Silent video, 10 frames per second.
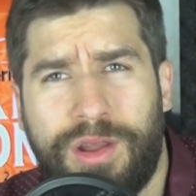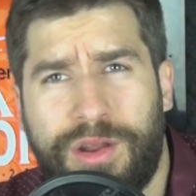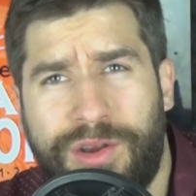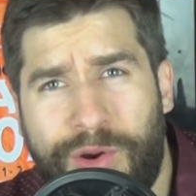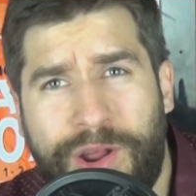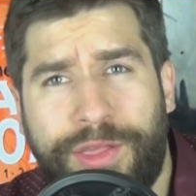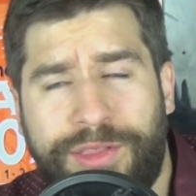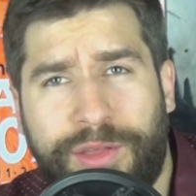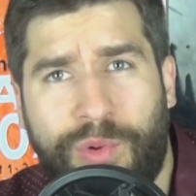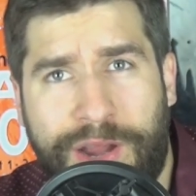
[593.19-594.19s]
No
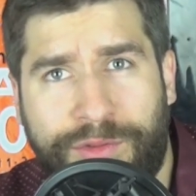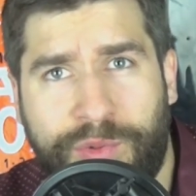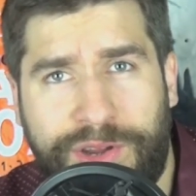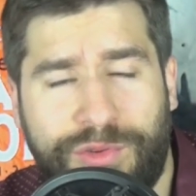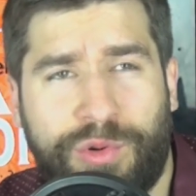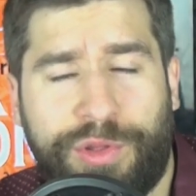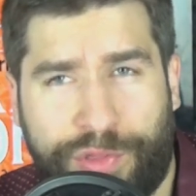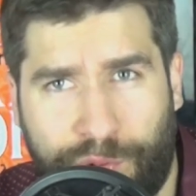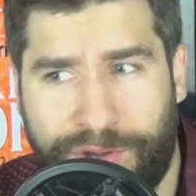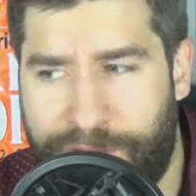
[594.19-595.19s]
ethnic rivalries or
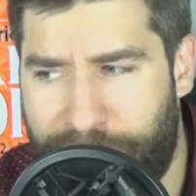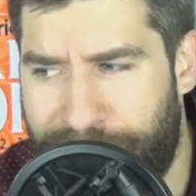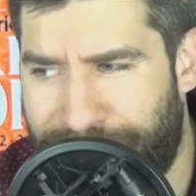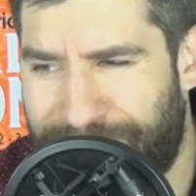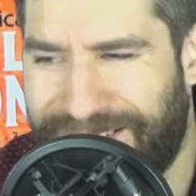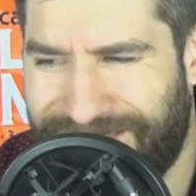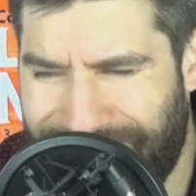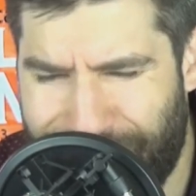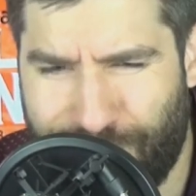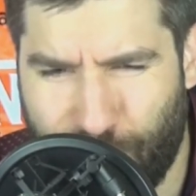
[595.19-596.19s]
authoritarianism. It
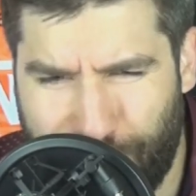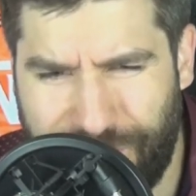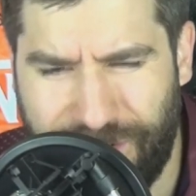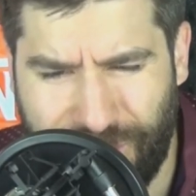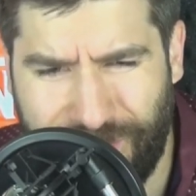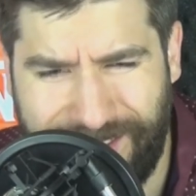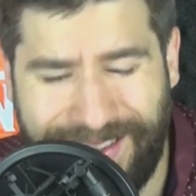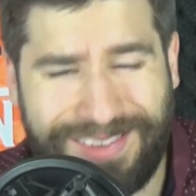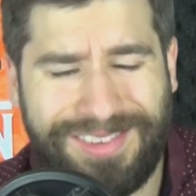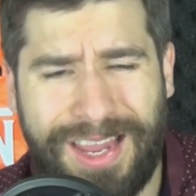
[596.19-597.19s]
sounds really good,
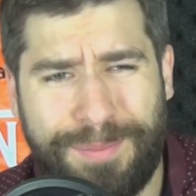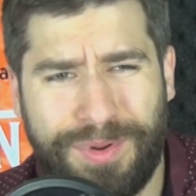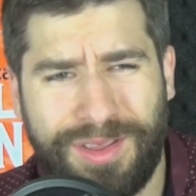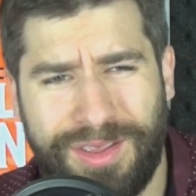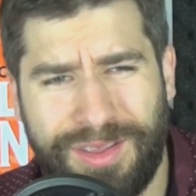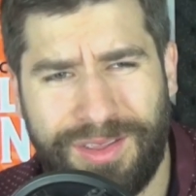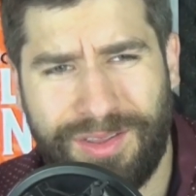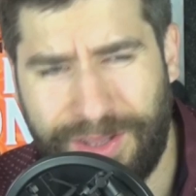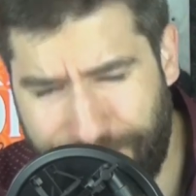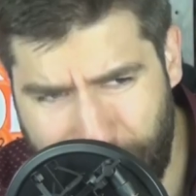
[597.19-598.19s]
except
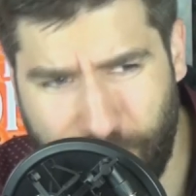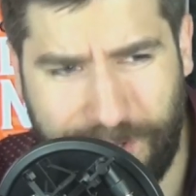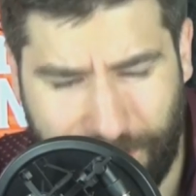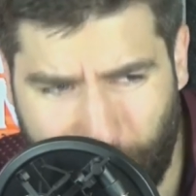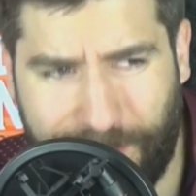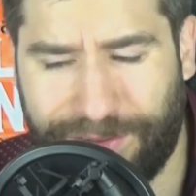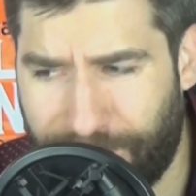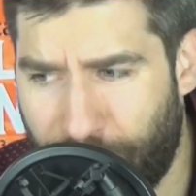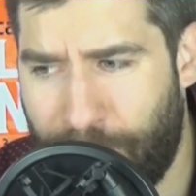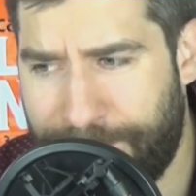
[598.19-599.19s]
if you read the rest of
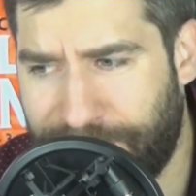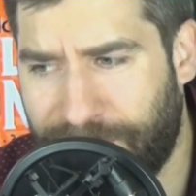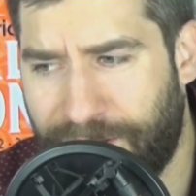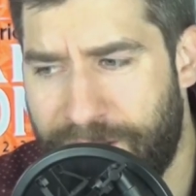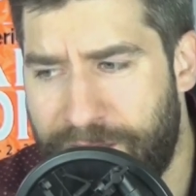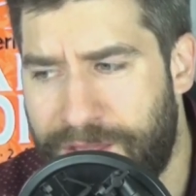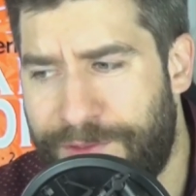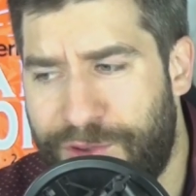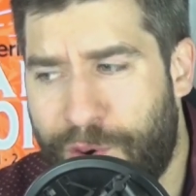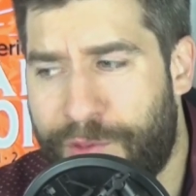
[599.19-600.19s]
their website. If
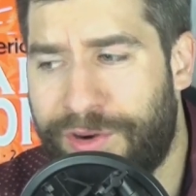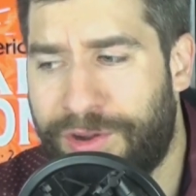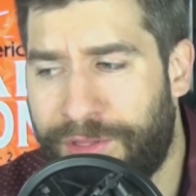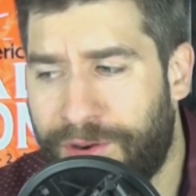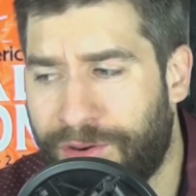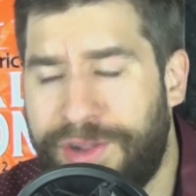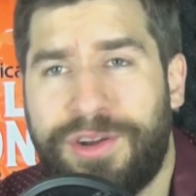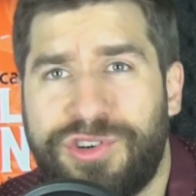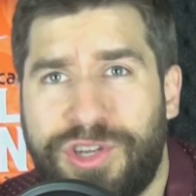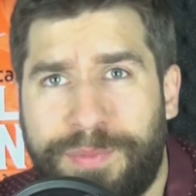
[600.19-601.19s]
you go over to their
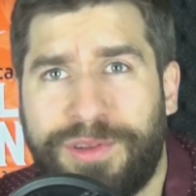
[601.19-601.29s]
leadership and